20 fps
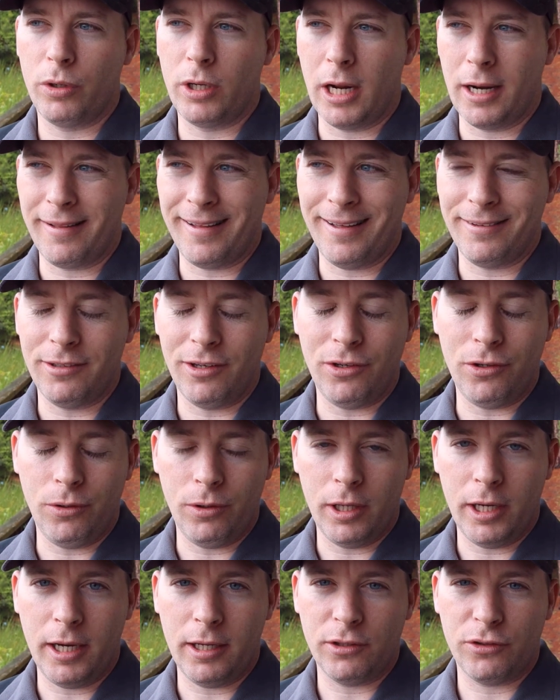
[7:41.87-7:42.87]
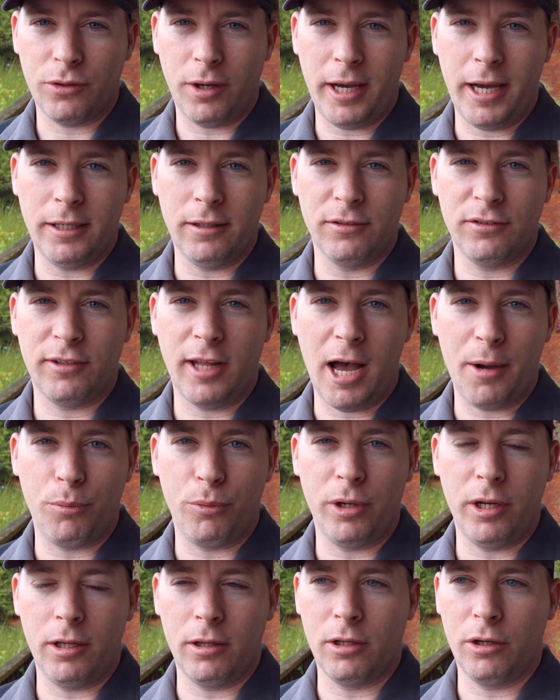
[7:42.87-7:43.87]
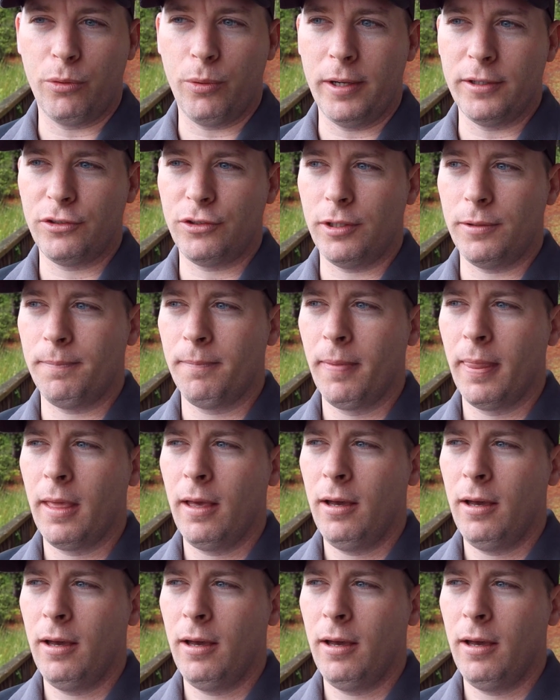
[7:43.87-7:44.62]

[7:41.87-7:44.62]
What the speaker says: We're not allowed to do that, so I had to stop reading the question.